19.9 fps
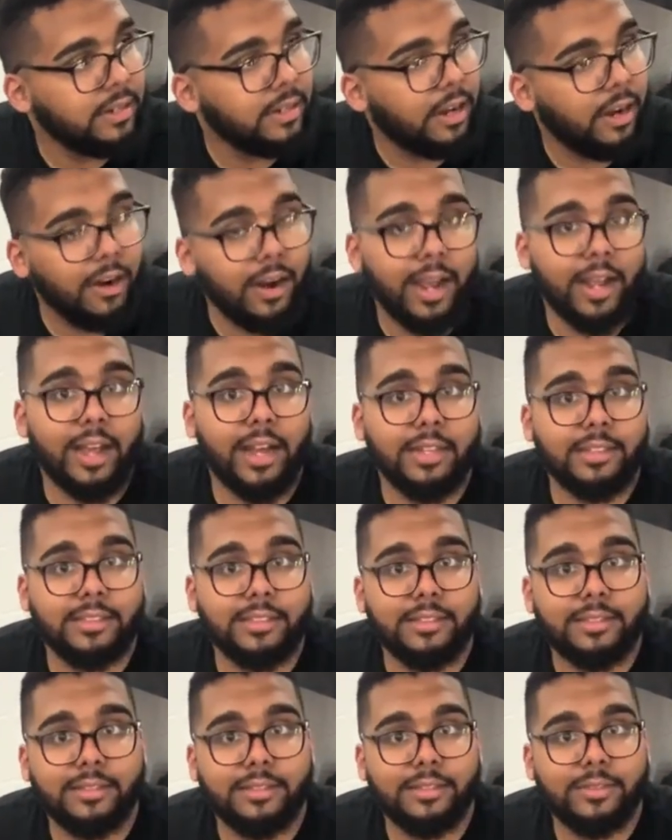all right, guys.
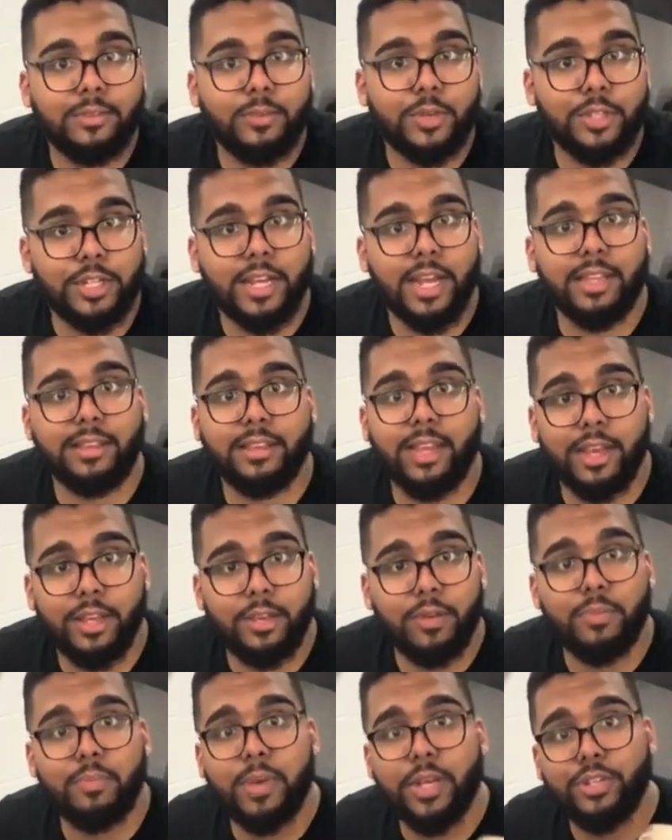Once again, thank
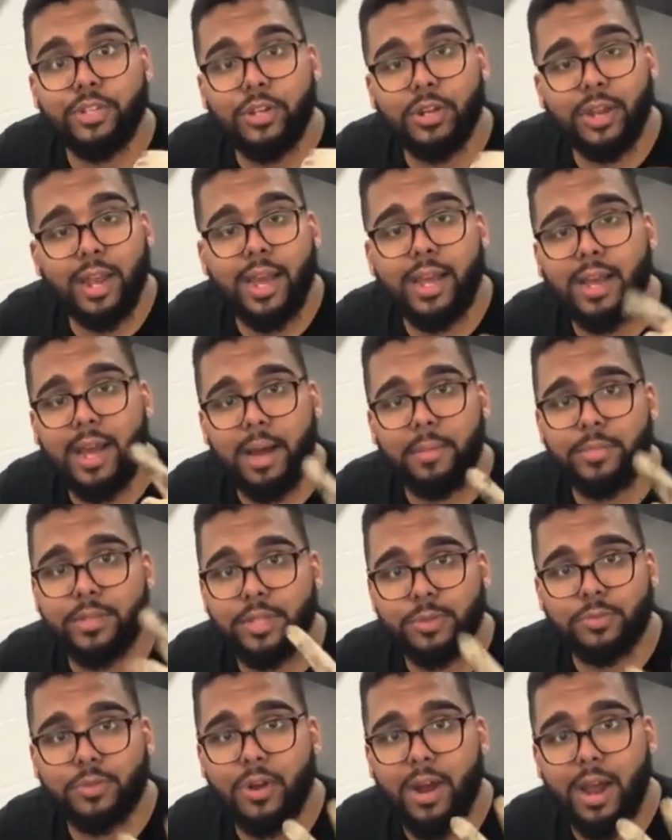you. Make sure you like, comment,
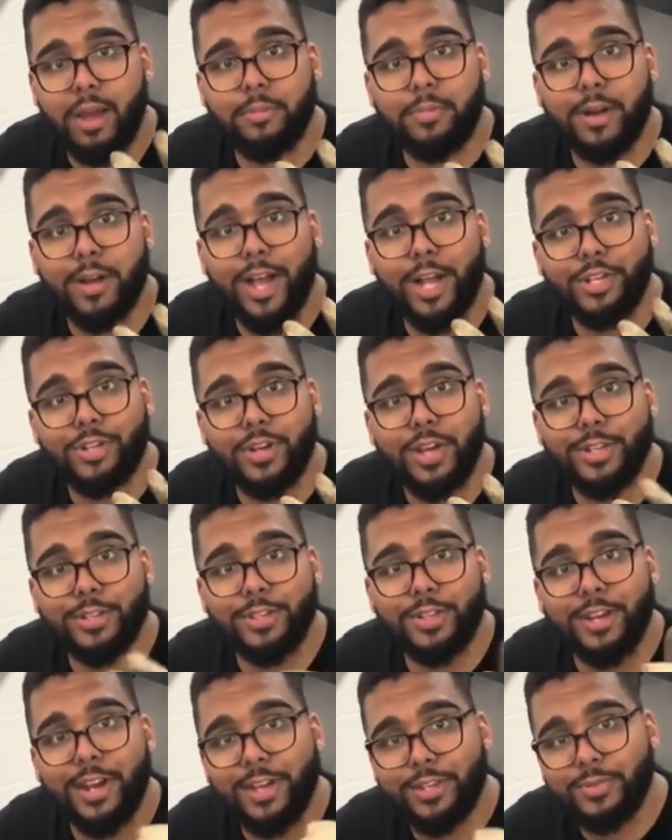subscribe. I'll catch you guys
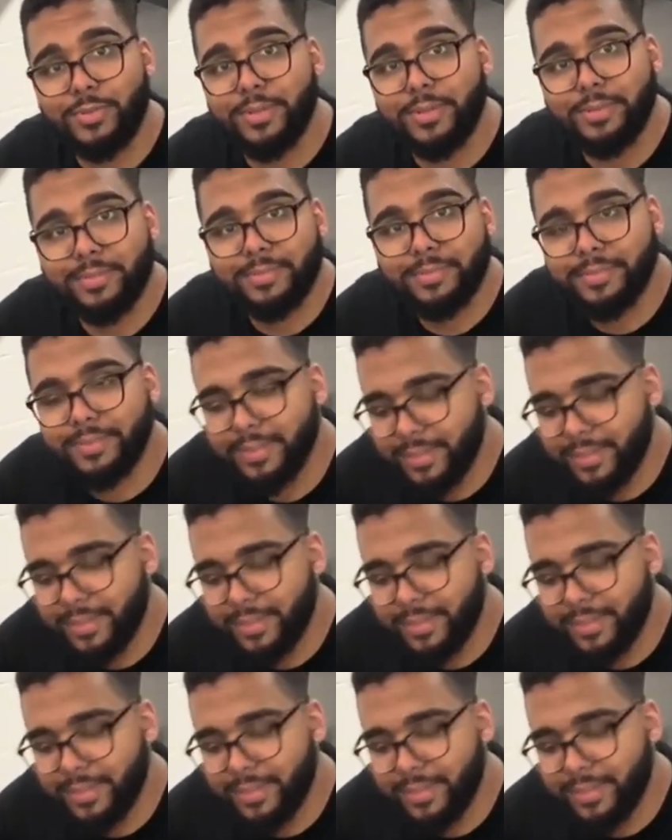in the next one.